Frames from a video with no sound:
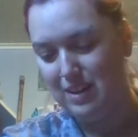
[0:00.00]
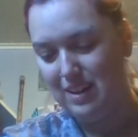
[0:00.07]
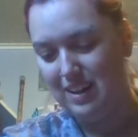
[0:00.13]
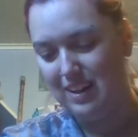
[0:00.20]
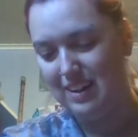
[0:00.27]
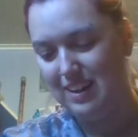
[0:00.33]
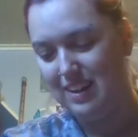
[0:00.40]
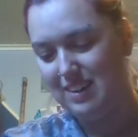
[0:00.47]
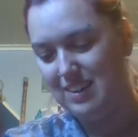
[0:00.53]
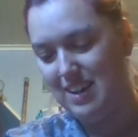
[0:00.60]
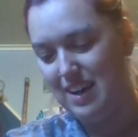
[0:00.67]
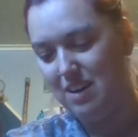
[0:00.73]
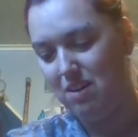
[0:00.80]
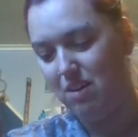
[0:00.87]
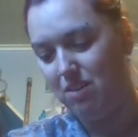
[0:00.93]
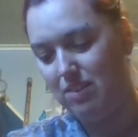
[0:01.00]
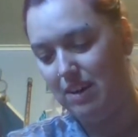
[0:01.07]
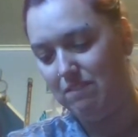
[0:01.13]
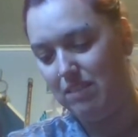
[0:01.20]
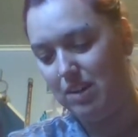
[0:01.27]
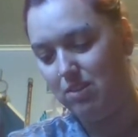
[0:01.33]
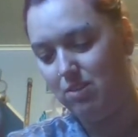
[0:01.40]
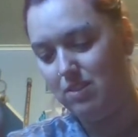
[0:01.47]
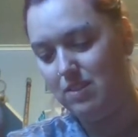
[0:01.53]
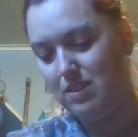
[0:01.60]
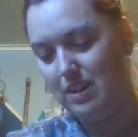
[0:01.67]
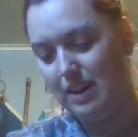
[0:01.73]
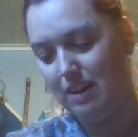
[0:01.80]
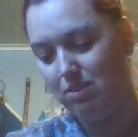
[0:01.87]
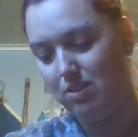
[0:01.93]
and then day off at my,
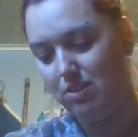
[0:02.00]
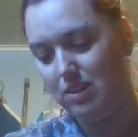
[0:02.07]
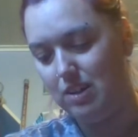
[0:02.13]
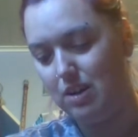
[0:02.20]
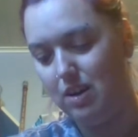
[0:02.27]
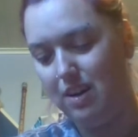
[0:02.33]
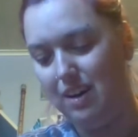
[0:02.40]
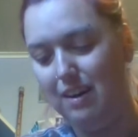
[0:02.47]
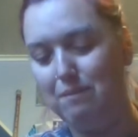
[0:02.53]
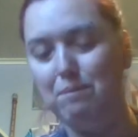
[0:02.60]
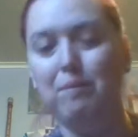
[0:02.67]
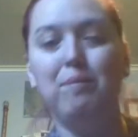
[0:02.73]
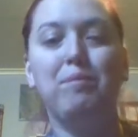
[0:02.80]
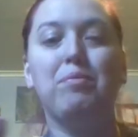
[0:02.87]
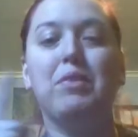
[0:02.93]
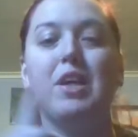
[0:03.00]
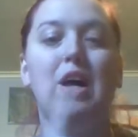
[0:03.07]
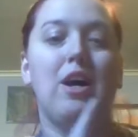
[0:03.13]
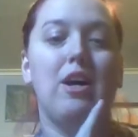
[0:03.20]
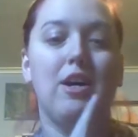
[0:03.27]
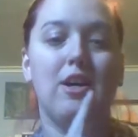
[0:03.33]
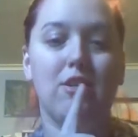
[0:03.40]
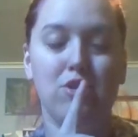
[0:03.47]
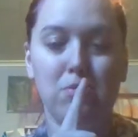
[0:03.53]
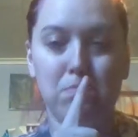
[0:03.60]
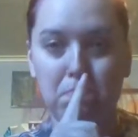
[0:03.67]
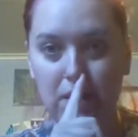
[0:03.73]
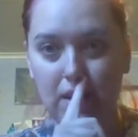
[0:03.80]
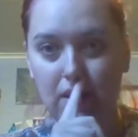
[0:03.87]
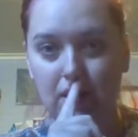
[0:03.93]
at what, um,
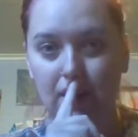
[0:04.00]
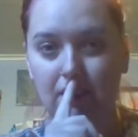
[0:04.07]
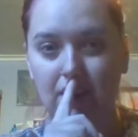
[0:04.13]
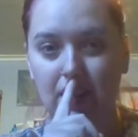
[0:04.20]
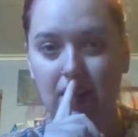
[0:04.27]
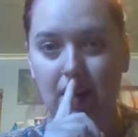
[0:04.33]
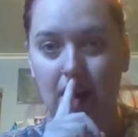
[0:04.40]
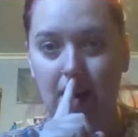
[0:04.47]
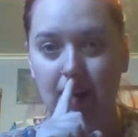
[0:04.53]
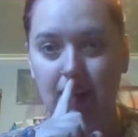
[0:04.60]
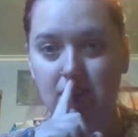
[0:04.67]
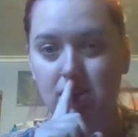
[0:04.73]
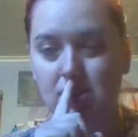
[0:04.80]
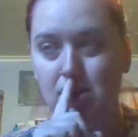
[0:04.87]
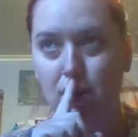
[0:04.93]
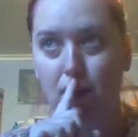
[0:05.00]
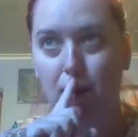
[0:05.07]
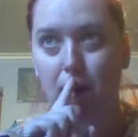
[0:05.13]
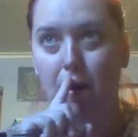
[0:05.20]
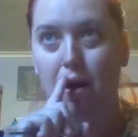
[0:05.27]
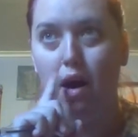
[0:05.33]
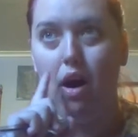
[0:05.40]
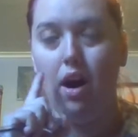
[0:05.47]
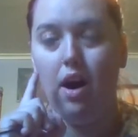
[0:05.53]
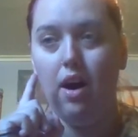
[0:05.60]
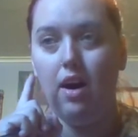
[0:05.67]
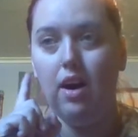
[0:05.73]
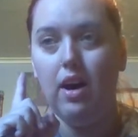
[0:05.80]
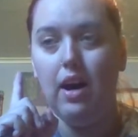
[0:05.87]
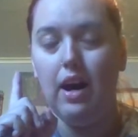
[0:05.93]
speaking of it guys,
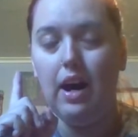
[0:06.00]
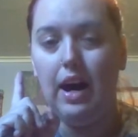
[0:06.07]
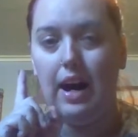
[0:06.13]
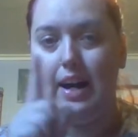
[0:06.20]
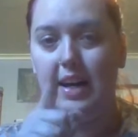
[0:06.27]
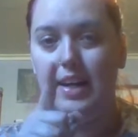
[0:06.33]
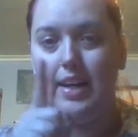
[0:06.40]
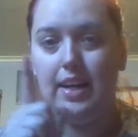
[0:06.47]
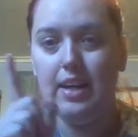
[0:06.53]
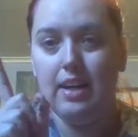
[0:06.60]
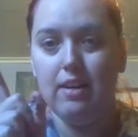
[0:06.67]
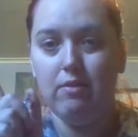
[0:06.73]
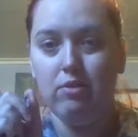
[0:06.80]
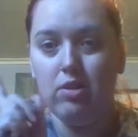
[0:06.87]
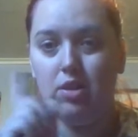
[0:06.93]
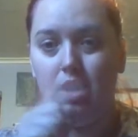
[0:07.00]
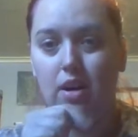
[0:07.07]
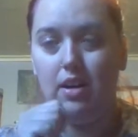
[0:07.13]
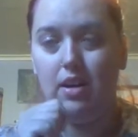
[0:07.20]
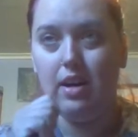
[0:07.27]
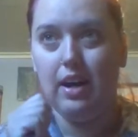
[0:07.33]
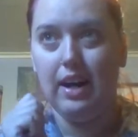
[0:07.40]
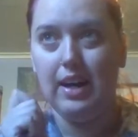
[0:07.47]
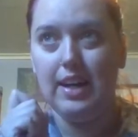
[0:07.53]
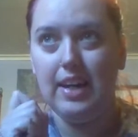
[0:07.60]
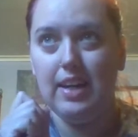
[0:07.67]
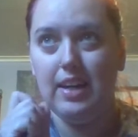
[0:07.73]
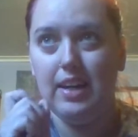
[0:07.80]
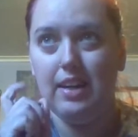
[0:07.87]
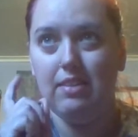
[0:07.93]
I am not,
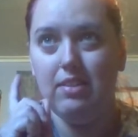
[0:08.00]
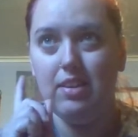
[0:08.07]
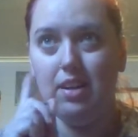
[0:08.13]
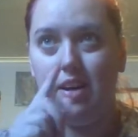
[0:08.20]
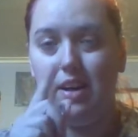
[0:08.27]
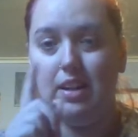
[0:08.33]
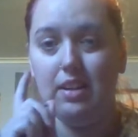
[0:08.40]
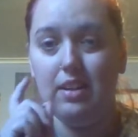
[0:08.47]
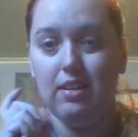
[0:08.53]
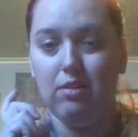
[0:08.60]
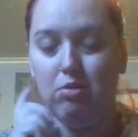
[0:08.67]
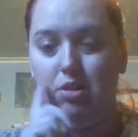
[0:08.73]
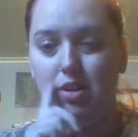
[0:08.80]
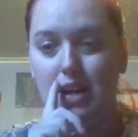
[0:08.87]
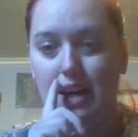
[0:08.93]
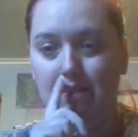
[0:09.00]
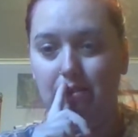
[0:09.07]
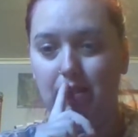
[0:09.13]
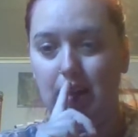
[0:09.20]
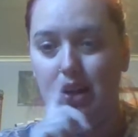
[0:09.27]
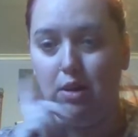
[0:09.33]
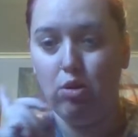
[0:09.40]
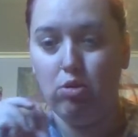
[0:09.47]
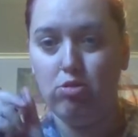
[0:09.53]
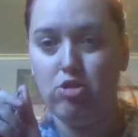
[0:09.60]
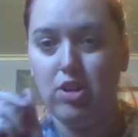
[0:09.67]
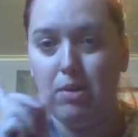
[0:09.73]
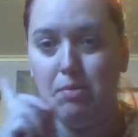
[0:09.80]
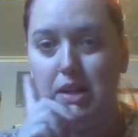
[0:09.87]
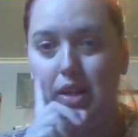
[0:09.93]
I not work at my old
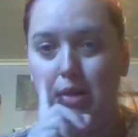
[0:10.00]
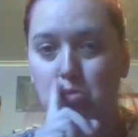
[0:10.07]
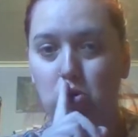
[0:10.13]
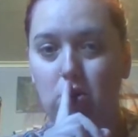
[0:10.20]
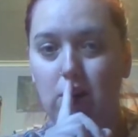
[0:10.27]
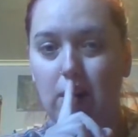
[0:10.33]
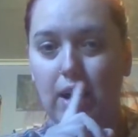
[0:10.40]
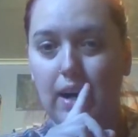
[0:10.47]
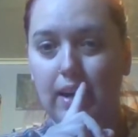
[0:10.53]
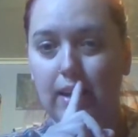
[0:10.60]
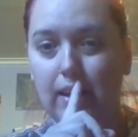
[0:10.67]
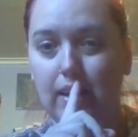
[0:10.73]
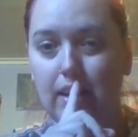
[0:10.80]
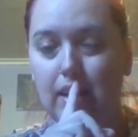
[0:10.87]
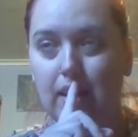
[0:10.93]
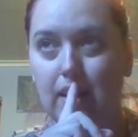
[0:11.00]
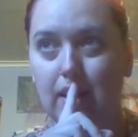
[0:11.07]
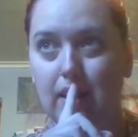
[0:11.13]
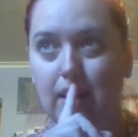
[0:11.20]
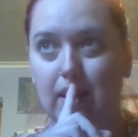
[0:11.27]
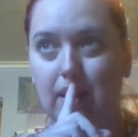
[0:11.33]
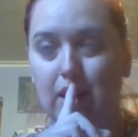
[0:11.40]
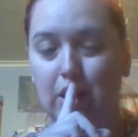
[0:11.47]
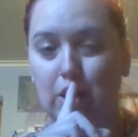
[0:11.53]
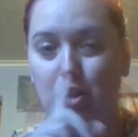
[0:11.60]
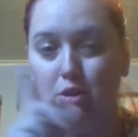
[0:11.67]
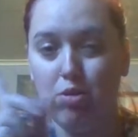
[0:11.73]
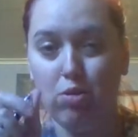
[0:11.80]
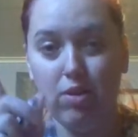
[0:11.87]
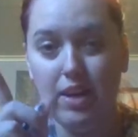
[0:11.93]
job anymore. I
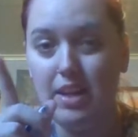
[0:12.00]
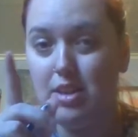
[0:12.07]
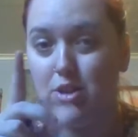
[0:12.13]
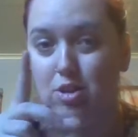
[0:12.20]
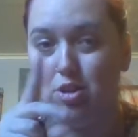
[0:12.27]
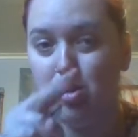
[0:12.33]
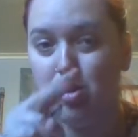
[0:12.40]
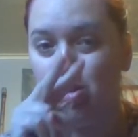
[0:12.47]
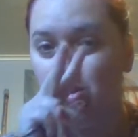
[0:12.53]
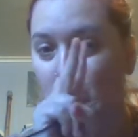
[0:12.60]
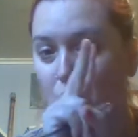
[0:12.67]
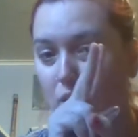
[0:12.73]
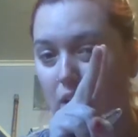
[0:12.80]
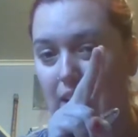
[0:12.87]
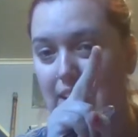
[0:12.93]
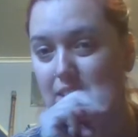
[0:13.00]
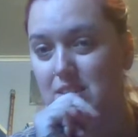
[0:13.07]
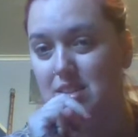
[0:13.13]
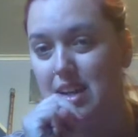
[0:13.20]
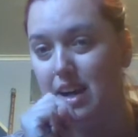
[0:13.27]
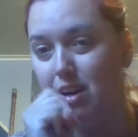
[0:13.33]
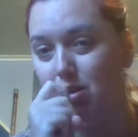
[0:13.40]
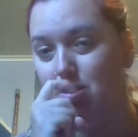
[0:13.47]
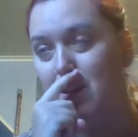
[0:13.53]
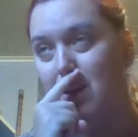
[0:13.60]
quit twice now.